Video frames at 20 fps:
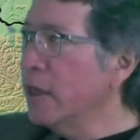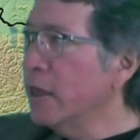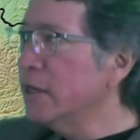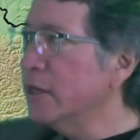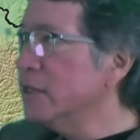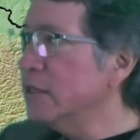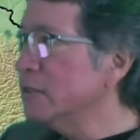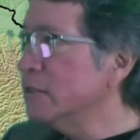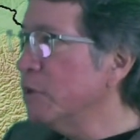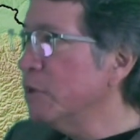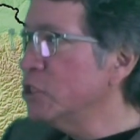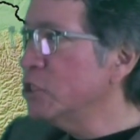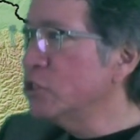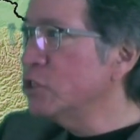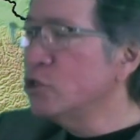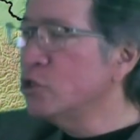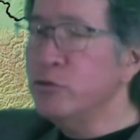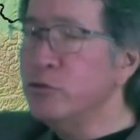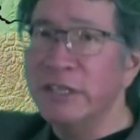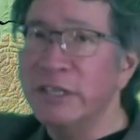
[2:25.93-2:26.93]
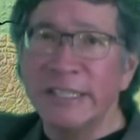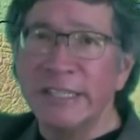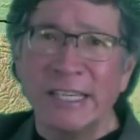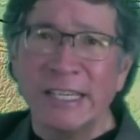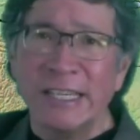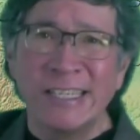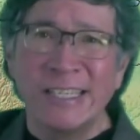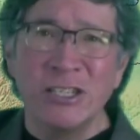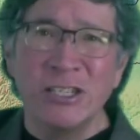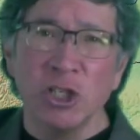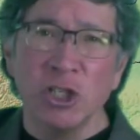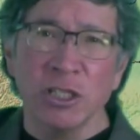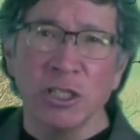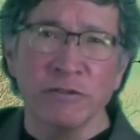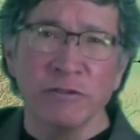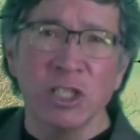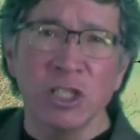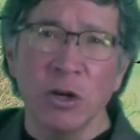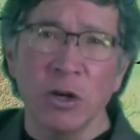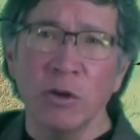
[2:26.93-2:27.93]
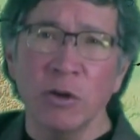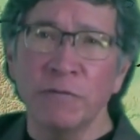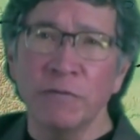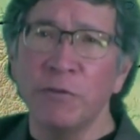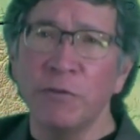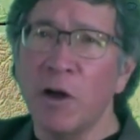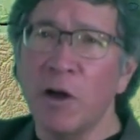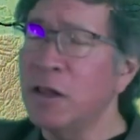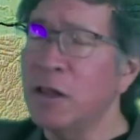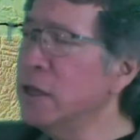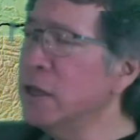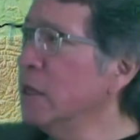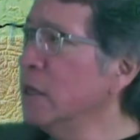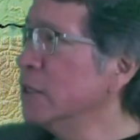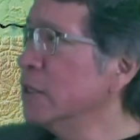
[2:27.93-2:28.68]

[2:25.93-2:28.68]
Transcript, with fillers: As much as two to six inches of snow could fall,